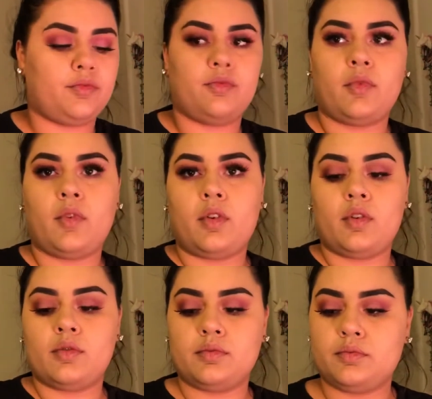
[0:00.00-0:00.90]
Pro
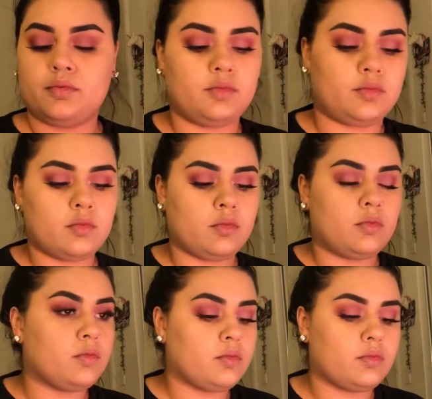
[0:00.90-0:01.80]
Finish Powder.
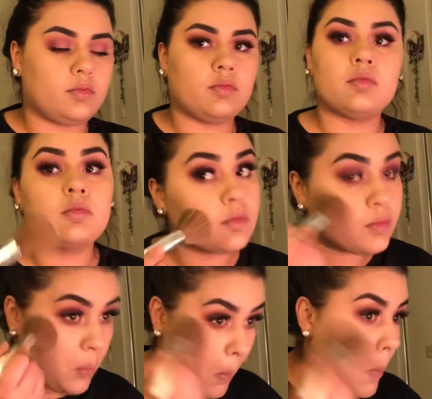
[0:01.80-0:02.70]
I believe
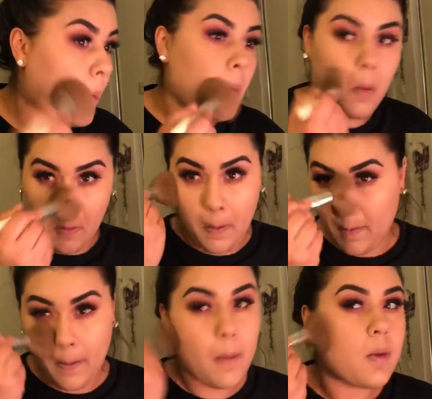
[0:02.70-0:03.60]
this is in the shade
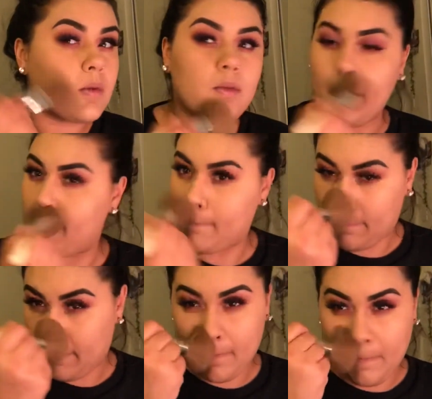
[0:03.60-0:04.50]

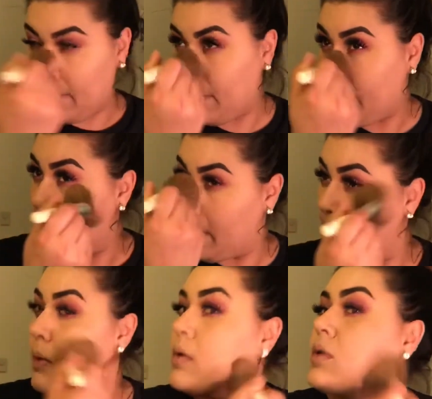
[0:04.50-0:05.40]
155.
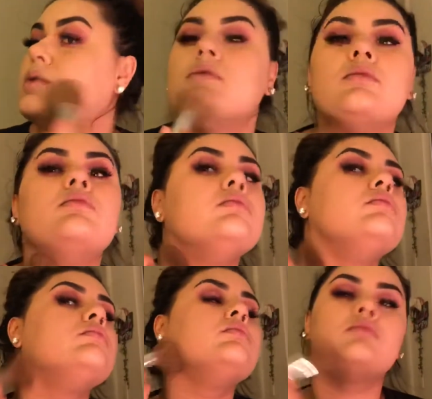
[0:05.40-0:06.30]
I'm not
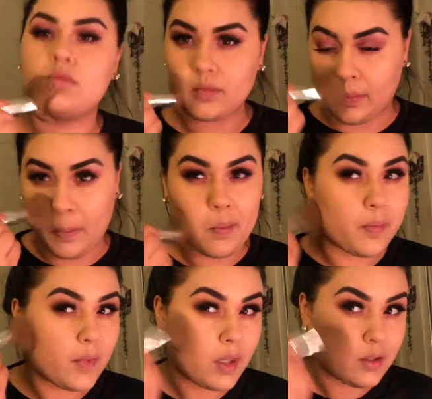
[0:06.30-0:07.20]
sure, I'll have to
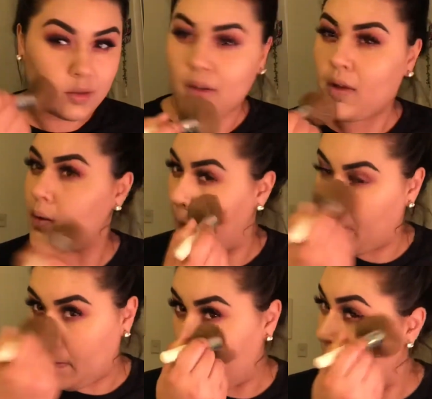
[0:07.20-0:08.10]
double check, but
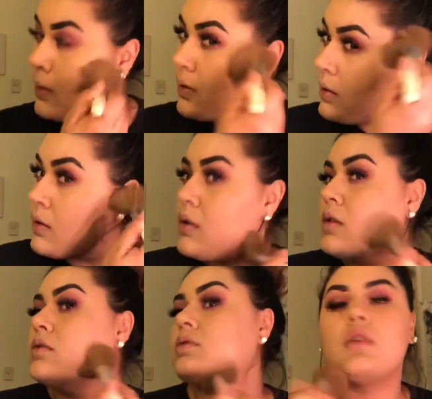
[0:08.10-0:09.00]
yeah.
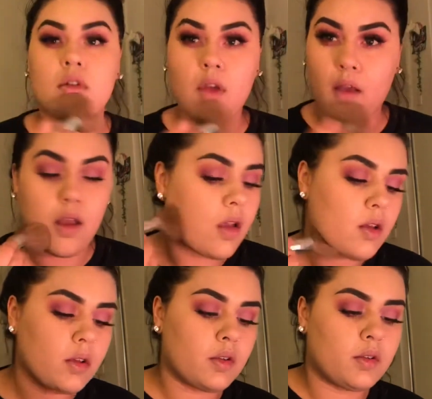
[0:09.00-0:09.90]
Love
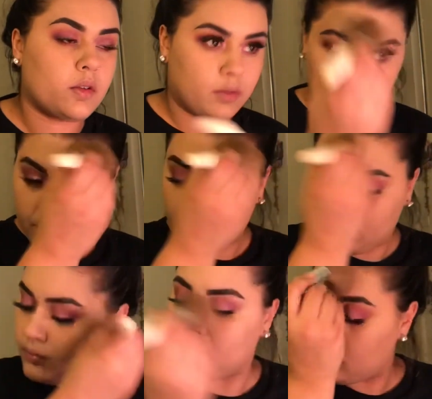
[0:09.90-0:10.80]
Makeup Forever.
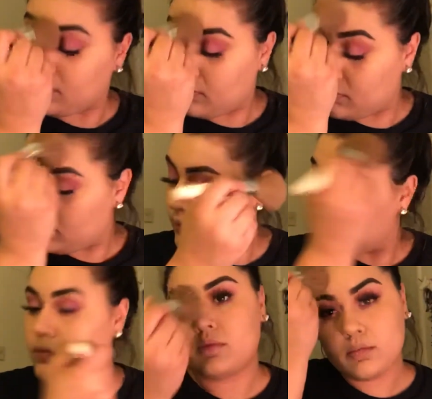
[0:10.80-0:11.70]

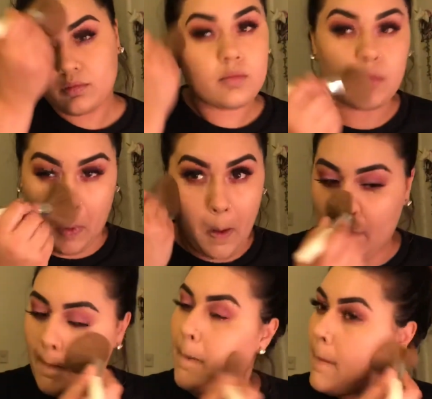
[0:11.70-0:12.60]
This stuff
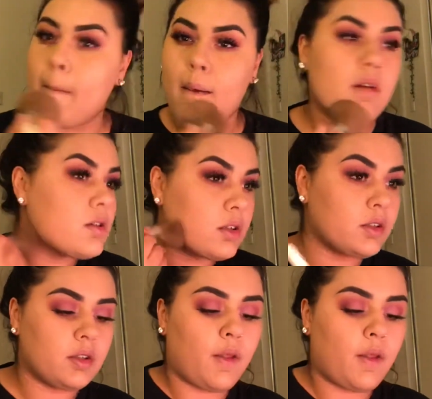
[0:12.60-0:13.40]
is the bomb.